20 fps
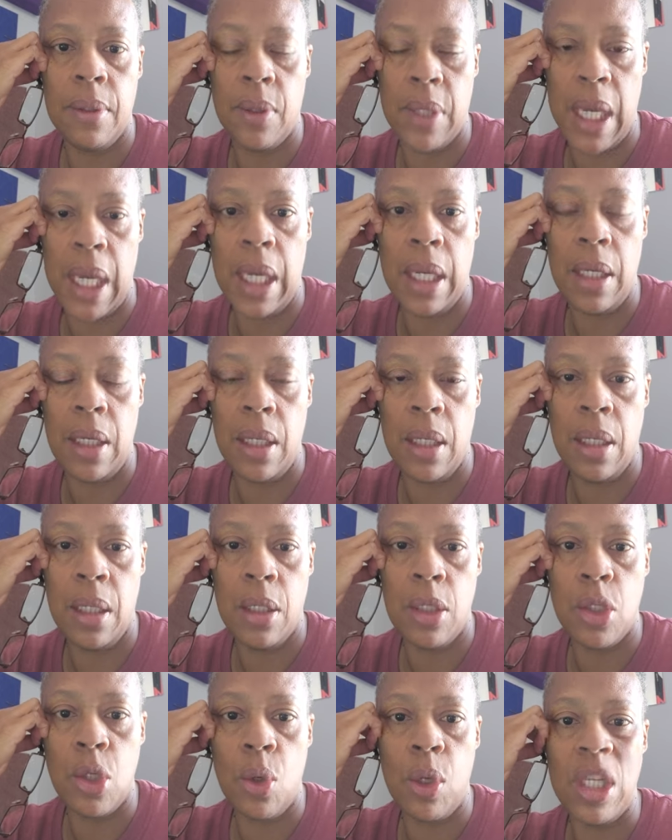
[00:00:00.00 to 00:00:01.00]
Okay?
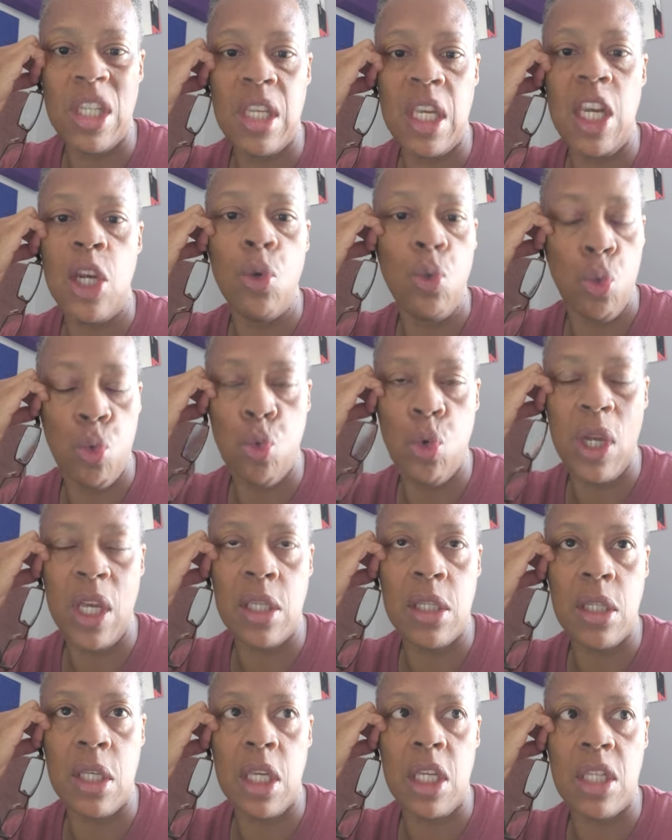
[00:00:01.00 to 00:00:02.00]
So it's
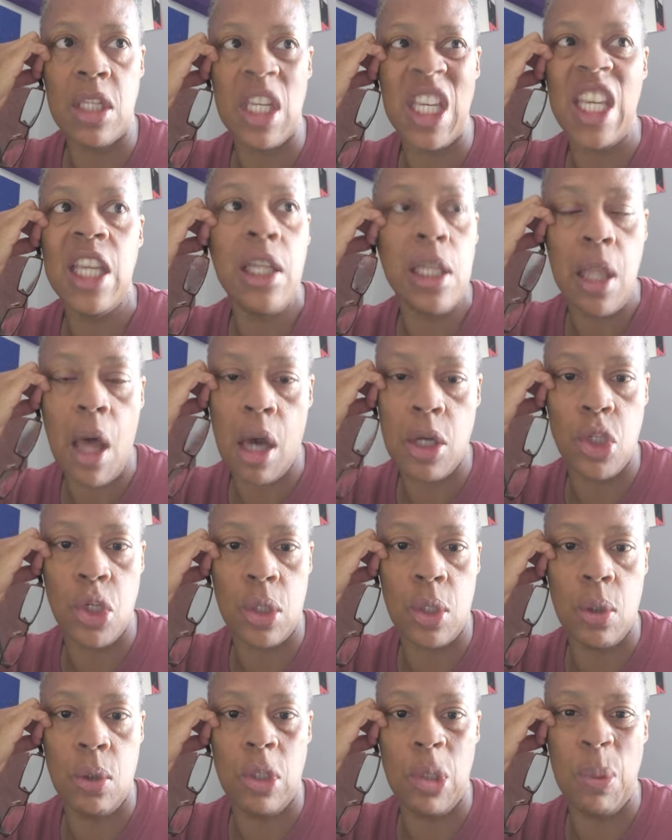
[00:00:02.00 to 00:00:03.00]

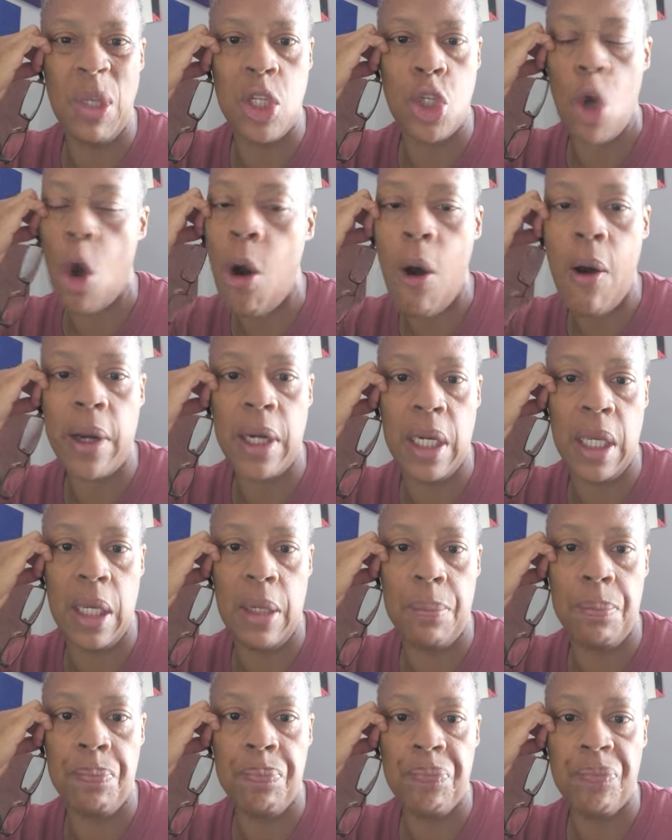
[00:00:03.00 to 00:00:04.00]
illogical to be
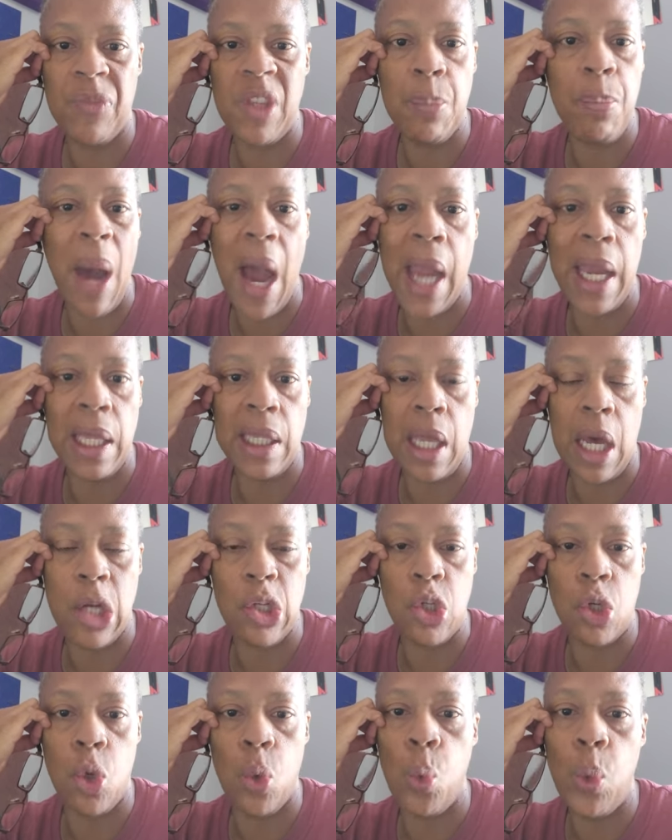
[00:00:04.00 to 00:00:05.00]
targeting
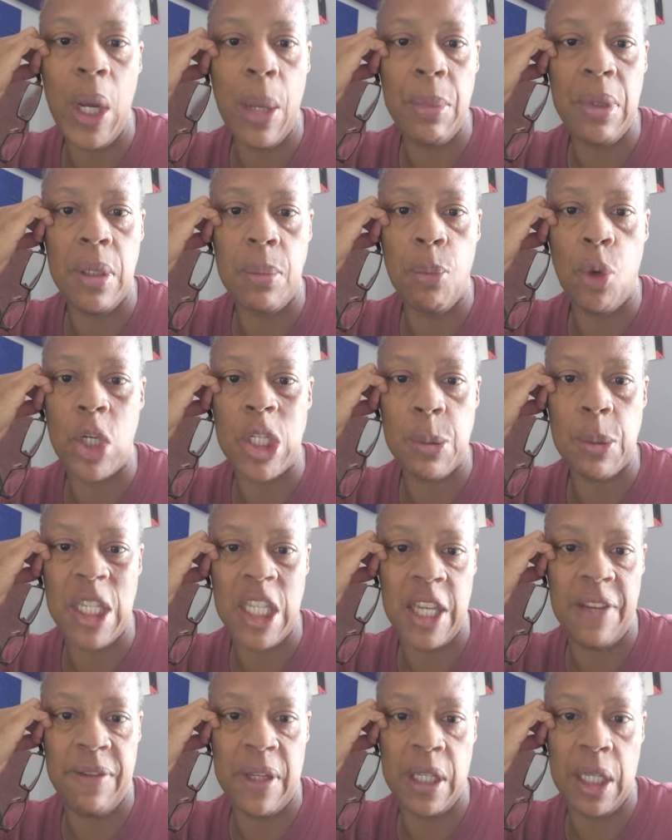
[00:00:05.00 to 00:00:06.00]
biological women, more
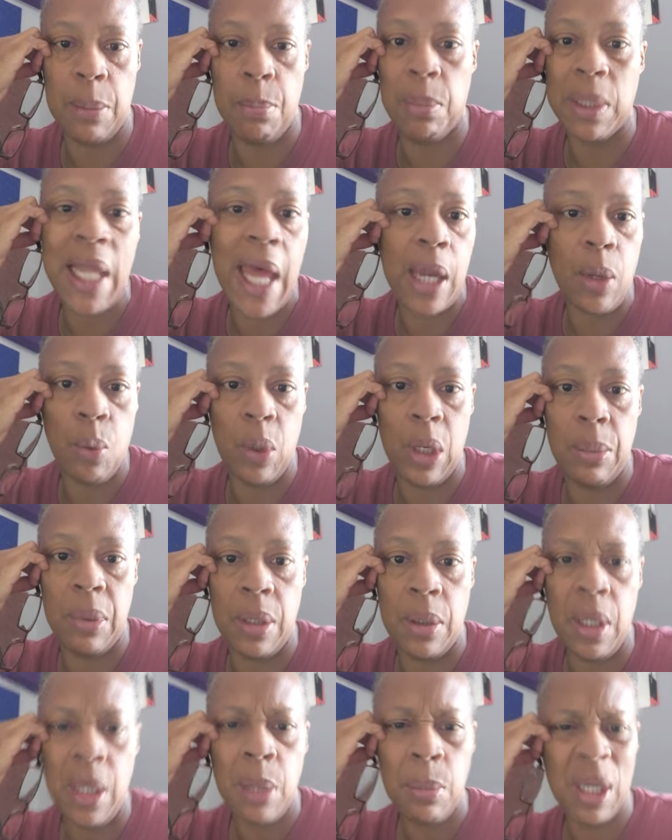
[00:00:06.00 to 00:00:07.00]
specifically Black
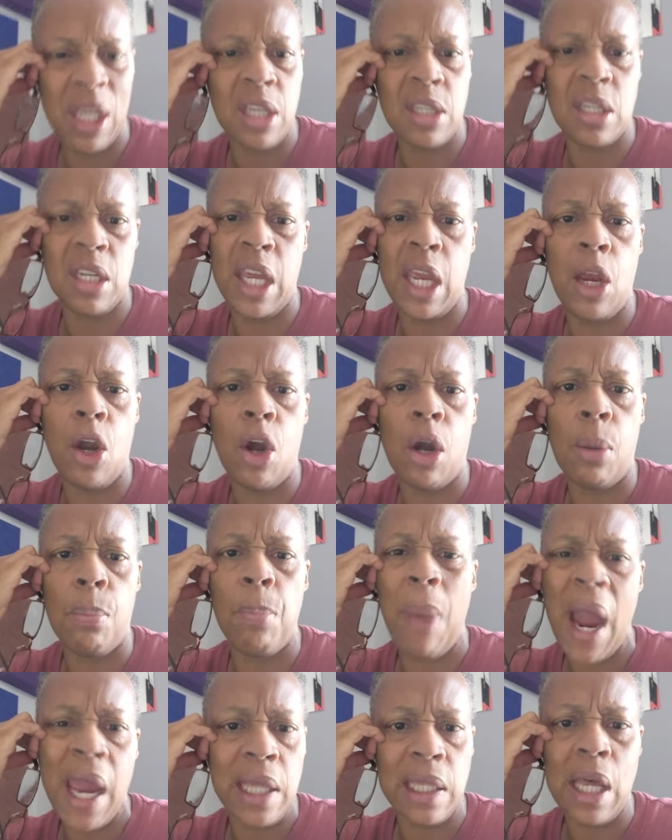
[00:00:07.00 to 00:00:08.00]
women, because they are
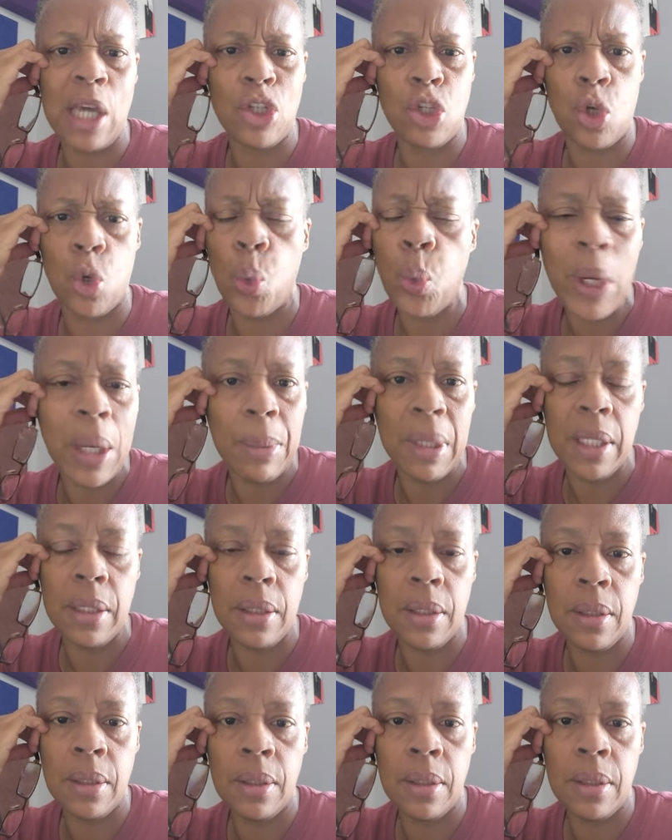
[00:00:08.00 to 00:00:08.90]
biological women.